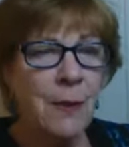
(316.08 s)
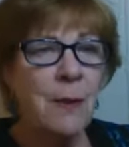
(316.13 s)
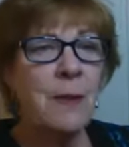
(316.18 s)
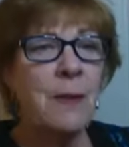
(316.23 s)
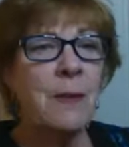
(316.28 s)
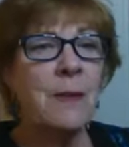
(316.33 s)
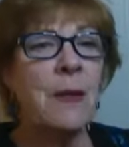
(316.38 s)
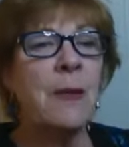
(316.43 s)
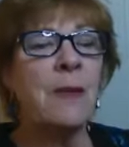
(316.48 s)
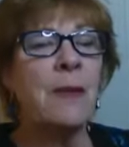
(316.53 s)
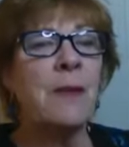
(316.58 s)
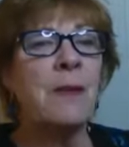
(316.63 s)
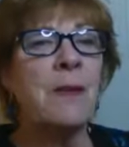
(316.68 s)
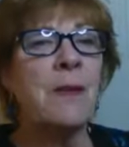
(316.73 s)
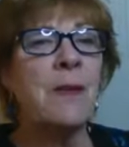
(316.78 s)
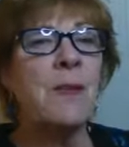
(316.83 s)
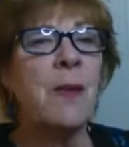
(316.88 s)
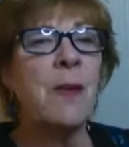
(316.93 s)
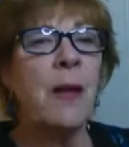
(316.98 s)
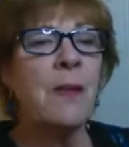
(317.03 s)
that it
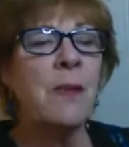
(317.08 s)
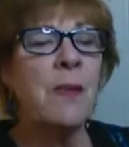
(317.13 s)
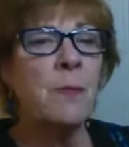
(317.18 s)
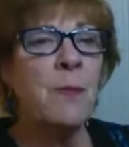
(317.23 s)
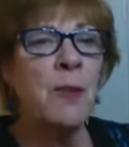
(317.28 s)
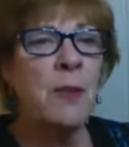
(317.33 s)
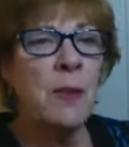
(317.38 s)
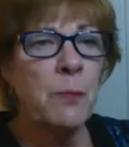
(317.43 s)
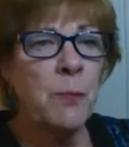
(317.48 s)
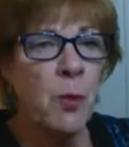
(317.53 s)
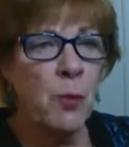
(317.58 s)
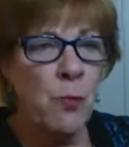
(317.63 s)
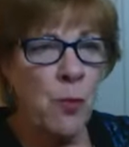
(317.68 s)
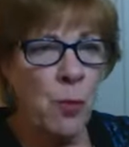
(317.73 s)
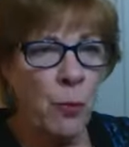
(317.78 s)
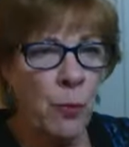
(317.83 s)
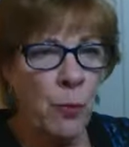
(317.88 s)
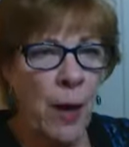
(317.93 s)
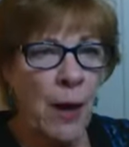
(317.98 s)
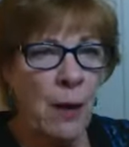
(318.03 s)
is not something that moves
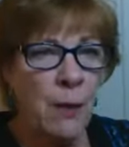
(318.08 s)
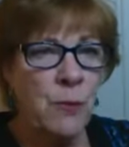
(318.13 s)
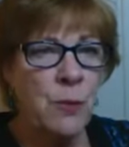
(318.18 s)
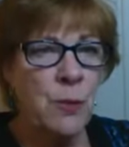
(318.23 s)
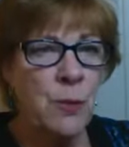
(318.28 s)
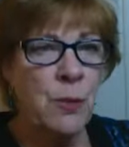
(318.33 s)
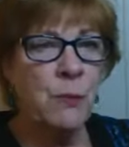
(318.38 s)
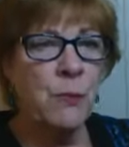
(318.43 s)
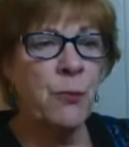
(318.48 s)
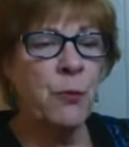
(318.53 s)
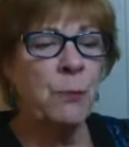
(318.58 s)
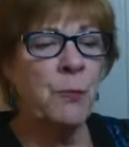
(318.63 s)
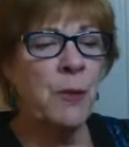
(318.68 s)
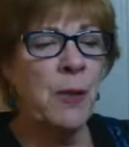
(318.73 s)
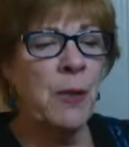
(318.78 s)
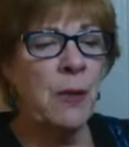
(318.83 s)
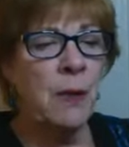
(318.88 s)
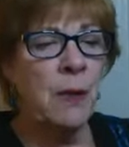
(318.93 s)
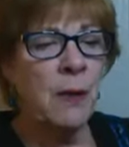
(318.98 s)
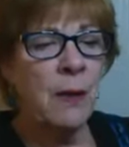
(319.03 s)
around. For
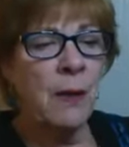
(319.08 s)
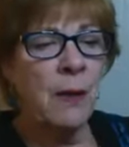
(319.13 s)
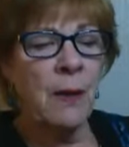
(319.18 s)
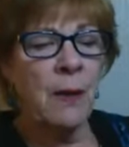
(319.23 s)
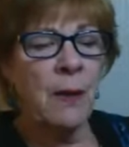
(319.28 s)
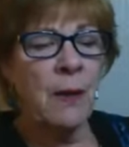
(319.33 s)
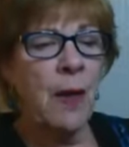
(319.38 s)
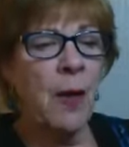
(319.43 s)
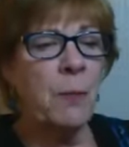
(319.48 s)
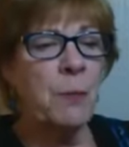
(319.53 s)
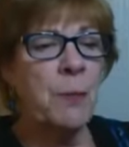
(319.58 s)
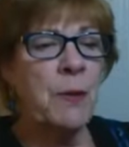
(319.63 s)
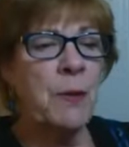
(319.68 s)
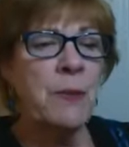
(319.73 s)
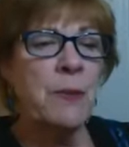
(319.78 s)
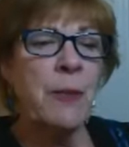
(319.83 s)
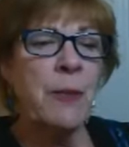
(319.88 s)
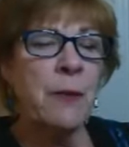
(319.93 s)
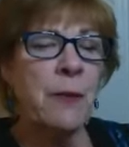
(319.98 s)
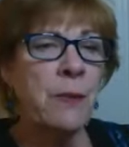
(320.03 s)
me, up
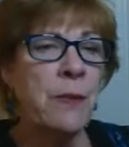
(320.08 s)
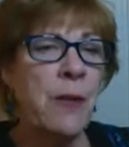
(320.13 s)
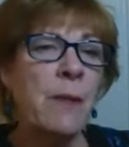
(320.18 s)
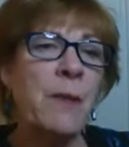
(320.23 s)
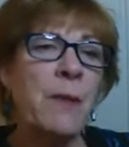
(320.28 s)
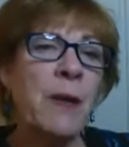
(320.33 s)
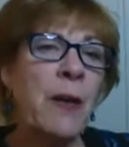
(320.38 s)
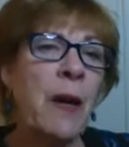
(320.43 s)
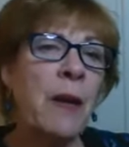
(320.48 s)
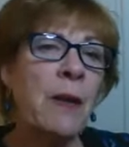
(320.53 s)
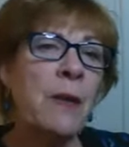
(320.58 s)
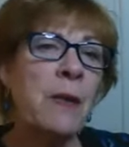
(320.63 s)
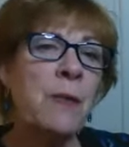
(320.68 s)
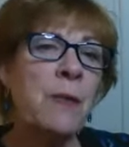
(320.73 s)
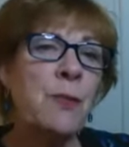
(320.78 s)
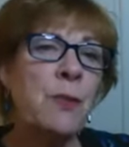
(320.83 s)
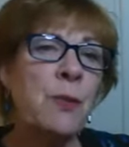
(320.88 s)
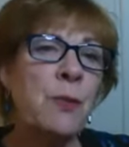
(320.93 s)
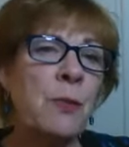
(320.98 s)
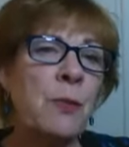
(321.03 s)
until the time I got
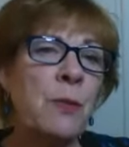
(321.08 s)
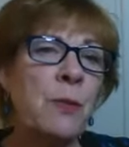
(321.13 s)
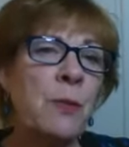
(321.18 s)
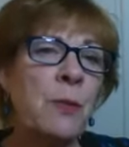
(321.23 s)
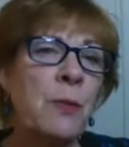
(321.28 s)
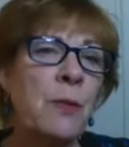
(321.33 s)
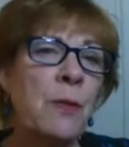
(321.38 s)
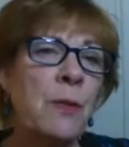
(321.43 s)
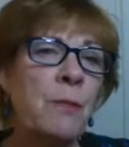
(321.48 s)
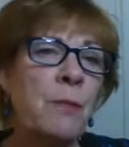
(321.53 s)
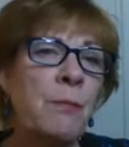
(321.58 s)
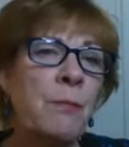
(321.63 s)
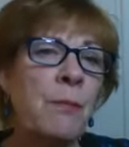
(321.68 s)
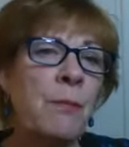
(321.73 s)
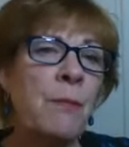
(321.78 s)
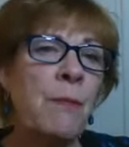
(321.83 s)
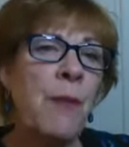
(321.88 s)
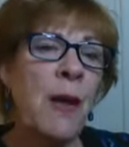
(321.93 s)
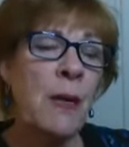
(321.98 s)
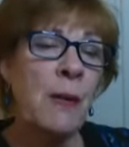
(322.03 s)
into
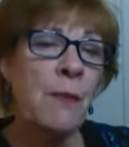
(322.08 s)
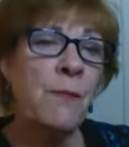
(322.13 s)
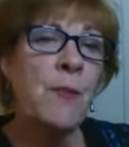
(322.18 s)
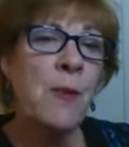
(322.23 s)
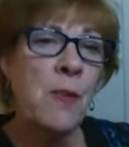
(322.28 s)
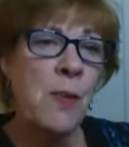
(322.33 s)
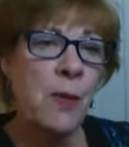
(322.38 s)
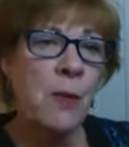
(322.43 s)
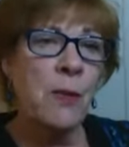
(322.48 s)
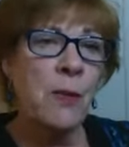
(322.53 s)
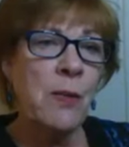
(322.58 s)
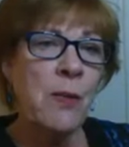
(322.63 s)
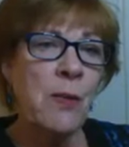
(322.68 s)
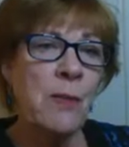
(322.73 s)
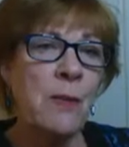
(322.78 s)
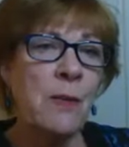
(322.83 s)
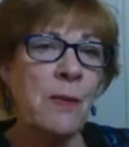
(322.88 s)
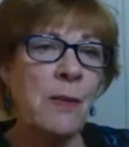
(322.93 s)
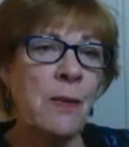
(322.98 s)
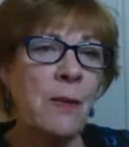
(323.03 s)

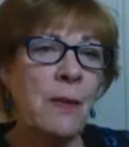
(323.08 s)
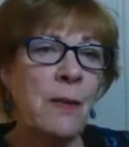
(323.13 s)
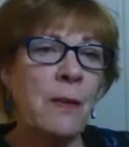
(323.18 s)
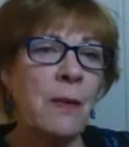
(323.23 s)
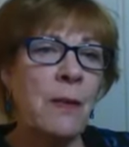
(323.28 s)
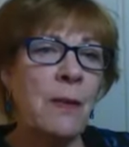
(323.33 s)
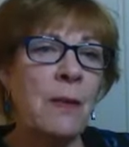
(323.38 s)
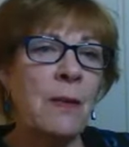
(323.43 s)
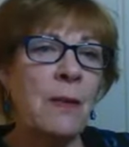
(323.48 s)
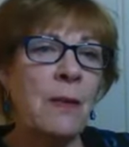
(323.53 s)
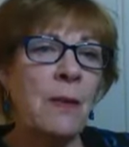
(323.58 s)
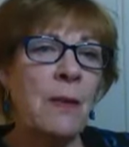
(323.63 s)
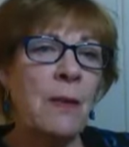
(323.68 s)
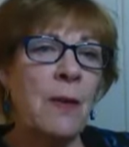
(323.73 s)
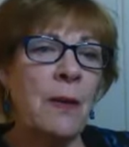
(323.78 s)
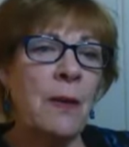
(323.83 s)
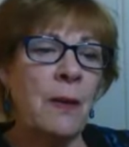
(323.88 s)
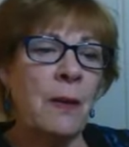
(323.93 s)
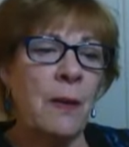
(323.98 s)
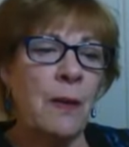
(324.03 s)
metaphysics,
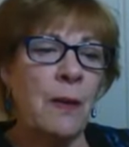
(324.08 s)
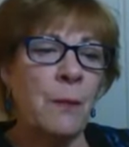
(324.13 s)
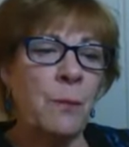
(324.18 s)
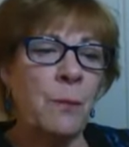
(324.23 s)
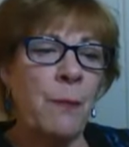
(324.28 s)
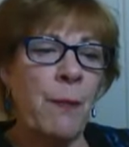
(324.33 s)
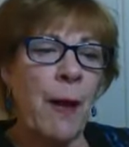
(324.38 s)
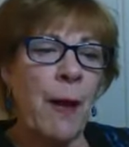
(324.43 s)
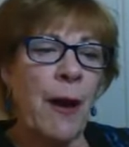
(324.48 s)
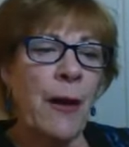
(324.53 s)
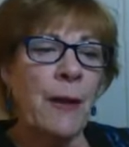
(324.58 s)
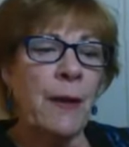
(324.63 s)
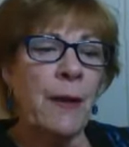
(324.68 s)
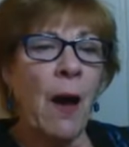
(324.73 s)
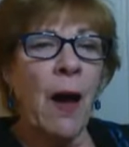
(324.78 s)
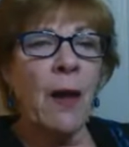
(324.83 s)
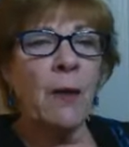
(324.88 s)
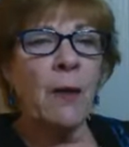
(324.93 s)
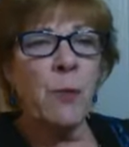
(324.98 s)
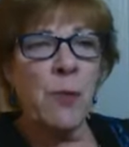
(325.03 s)
my
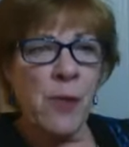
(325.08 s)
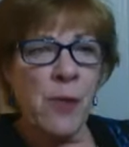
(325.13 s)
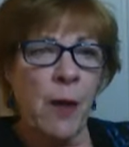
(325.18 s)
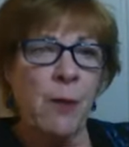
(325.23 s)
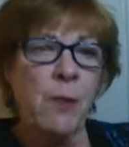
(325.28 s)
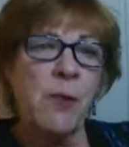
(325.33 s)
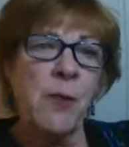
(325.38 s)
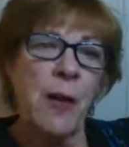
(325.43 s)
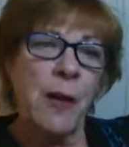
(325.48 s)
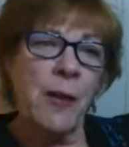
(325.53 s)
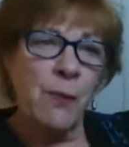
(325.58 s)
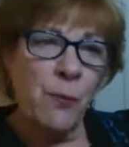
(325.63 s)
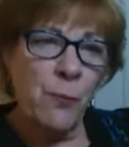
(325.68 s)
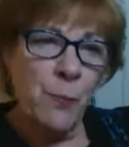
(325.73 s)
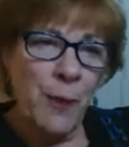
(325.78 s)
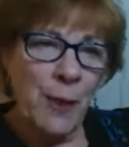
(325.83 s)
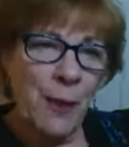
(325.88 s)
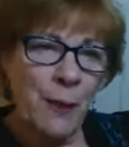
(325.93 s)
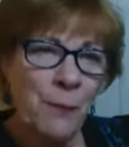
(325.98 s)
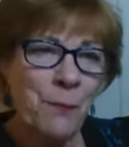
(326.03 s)
God was outside of
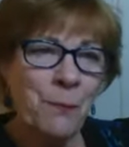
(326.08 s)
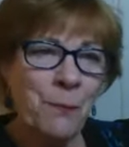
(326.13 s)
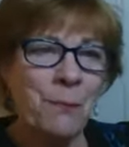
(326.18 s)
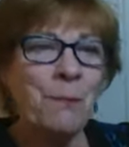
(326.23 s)
me.